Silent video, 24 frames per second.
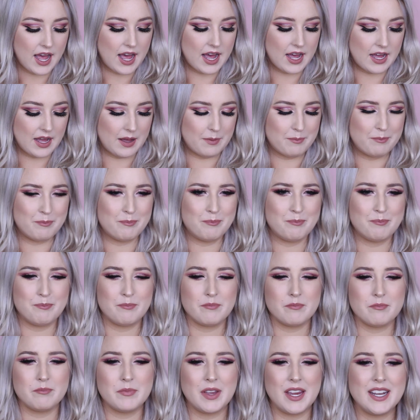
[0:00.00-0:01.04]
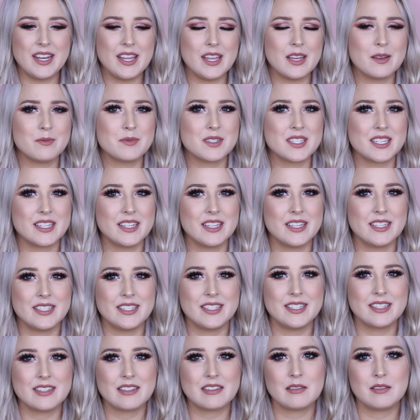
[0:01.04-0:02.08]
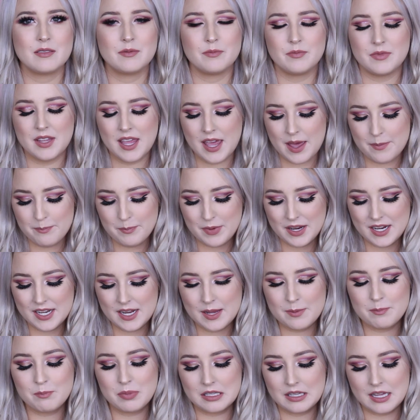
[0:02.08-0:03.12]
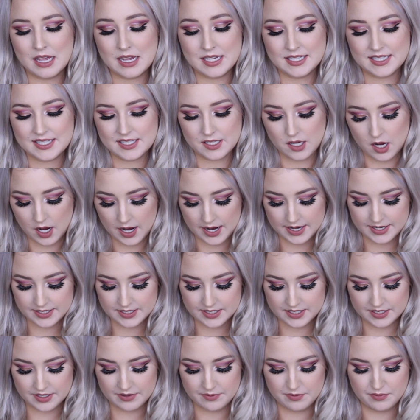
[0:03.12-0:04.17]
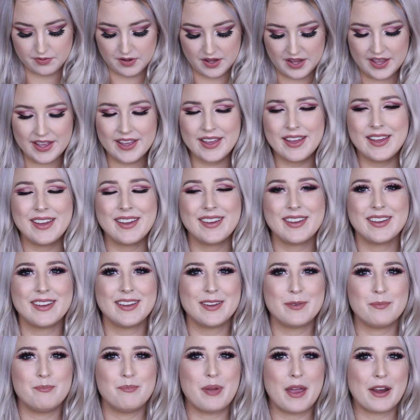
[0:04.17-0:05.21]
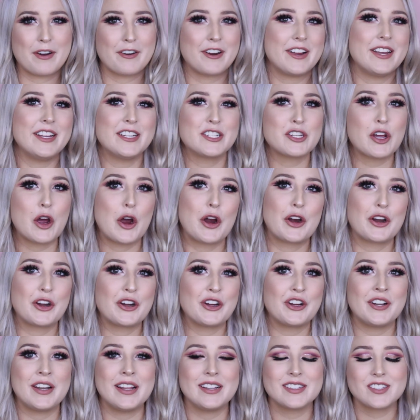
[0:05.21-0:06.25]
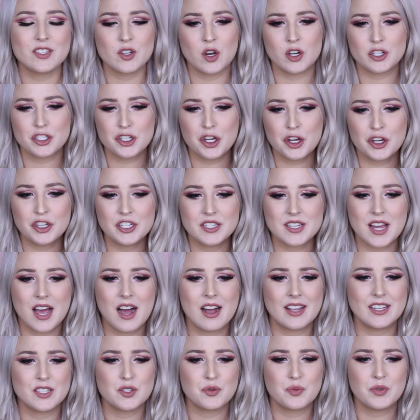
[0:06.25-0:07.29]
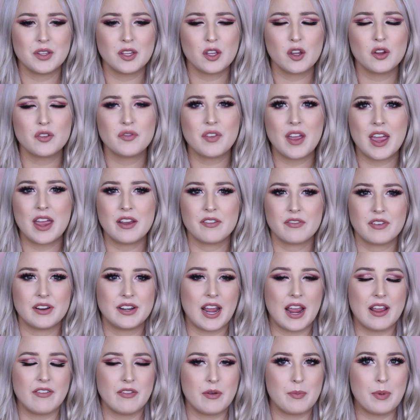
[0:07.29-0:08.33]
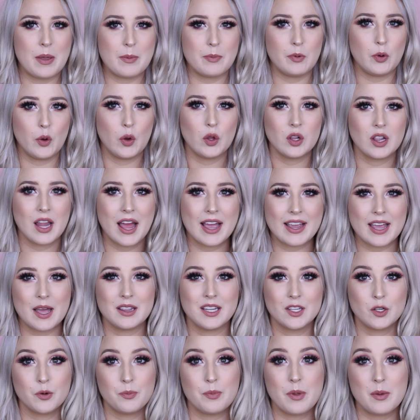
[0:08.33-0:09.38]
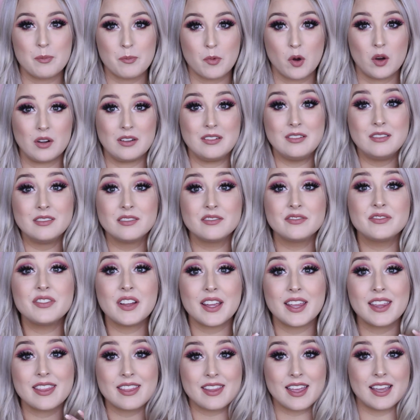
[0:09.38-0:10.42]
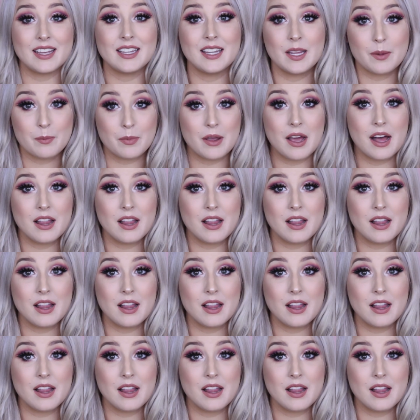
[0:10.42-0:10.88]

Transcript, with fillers: um, medium to, yeah, medium plus kind of berry tone. It's not too dark. It's really good for everyday for people who like a little bit more oomph in their lip